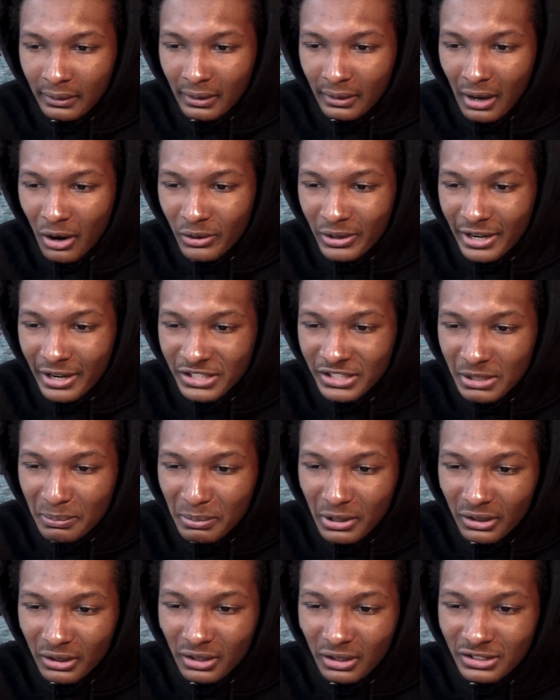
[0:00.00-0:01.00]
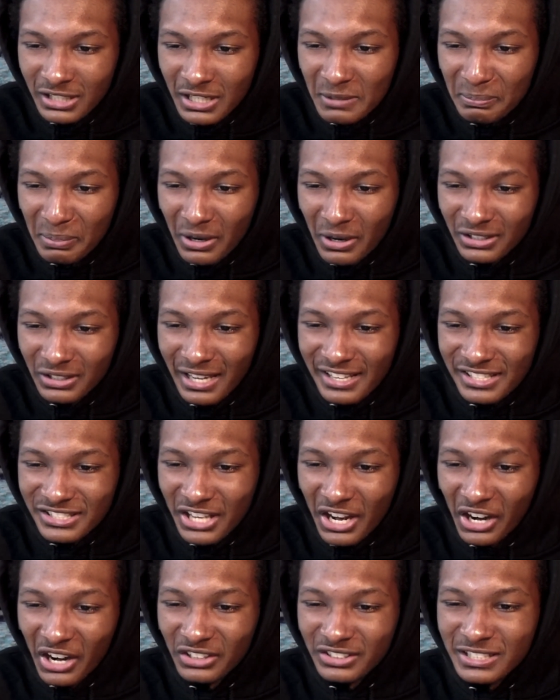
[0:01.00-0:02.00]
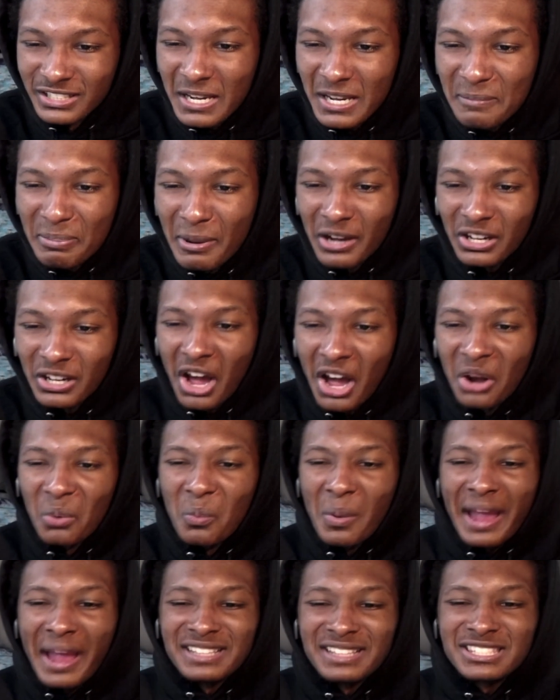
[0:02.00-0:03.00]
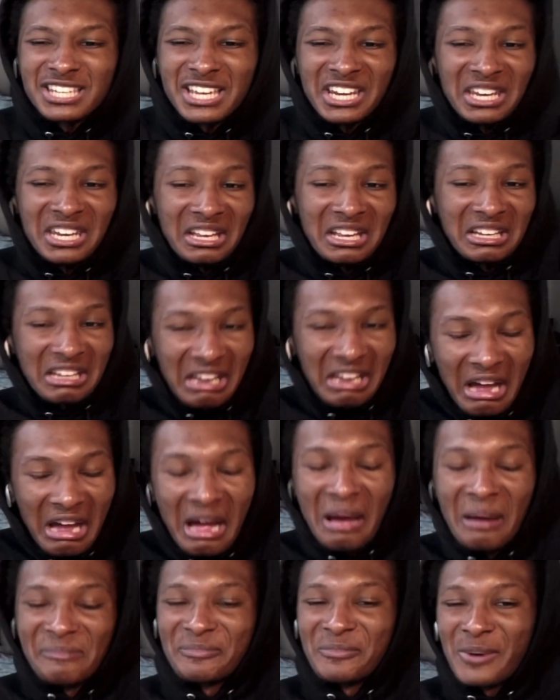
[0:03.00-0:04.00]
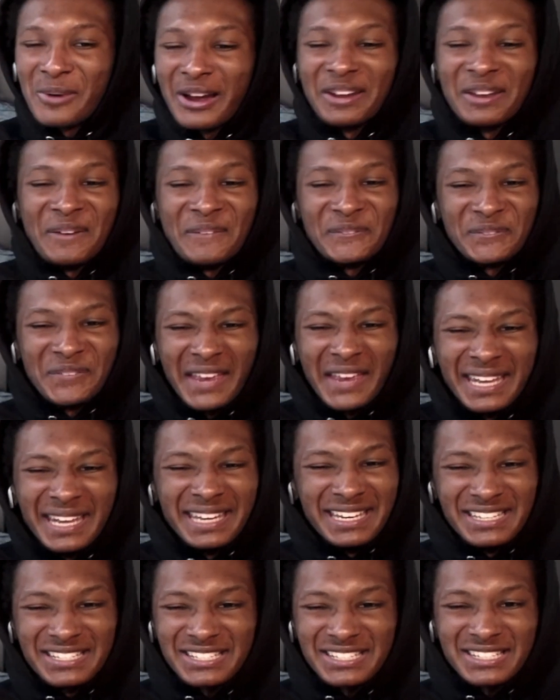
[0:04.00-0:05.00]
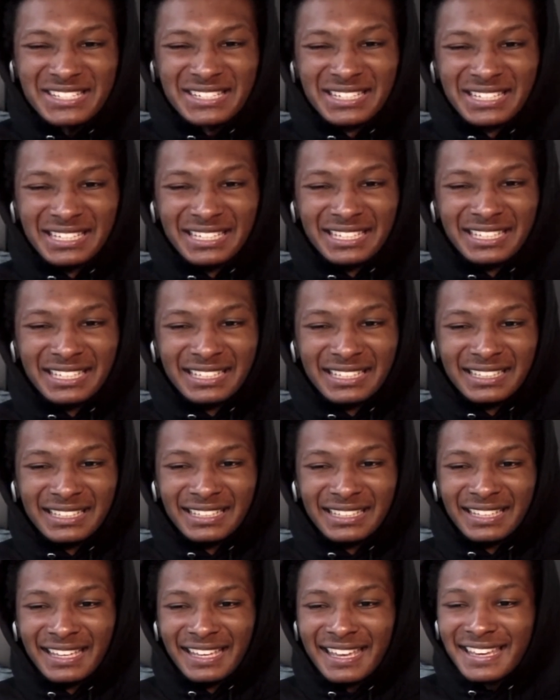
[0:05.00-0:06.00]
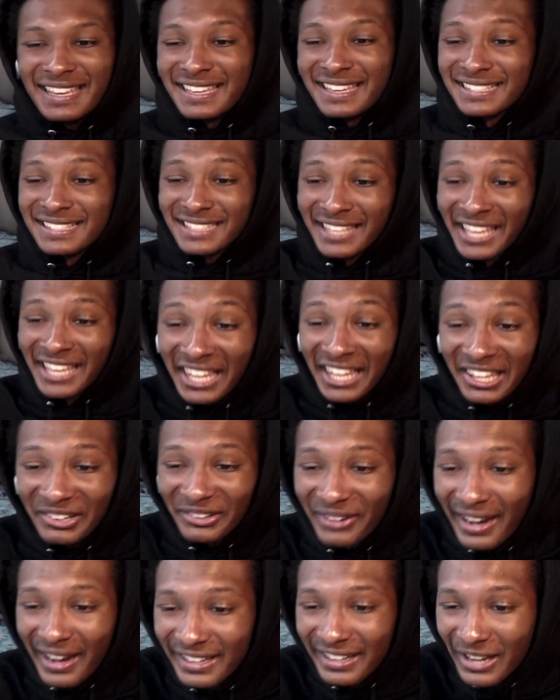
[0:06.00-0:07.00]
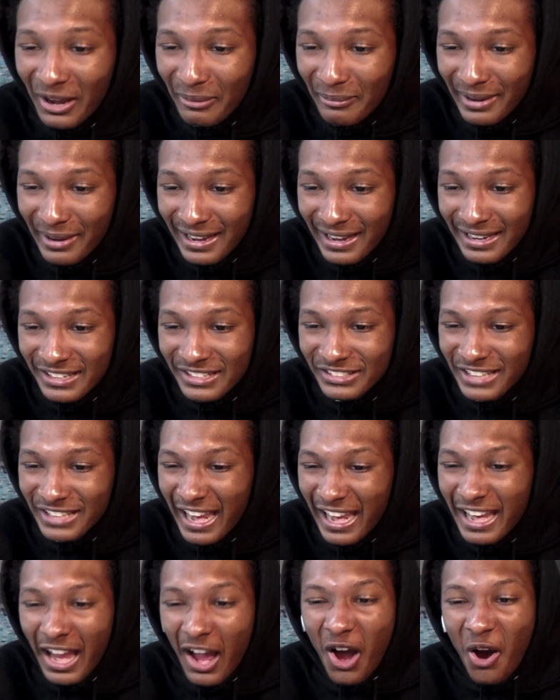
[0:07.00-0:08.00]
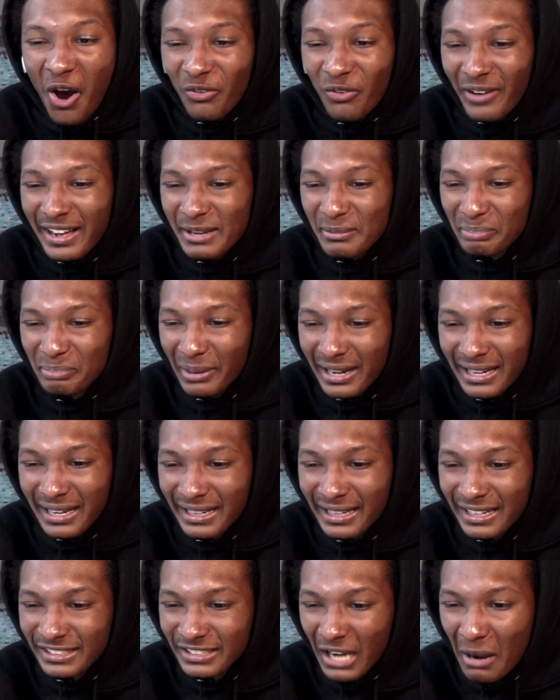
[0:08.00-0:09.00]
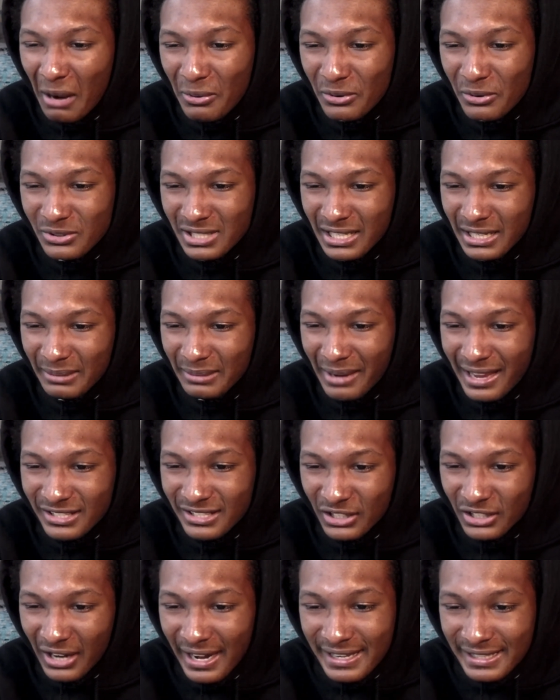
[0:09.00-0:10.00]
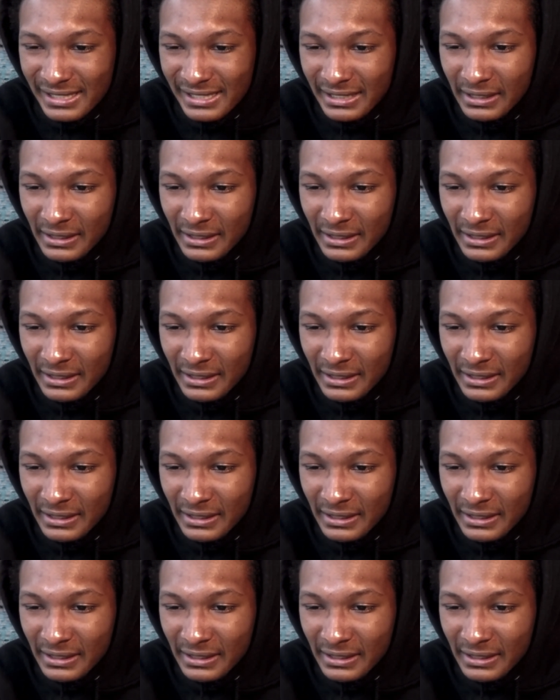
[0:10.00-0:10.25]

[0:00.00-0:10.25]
Oh, yeah, D-Book, yes, sir. D-Book all the way to the cup. What a finish. He is killing right now, man. They already bringing a double team. That's crazy.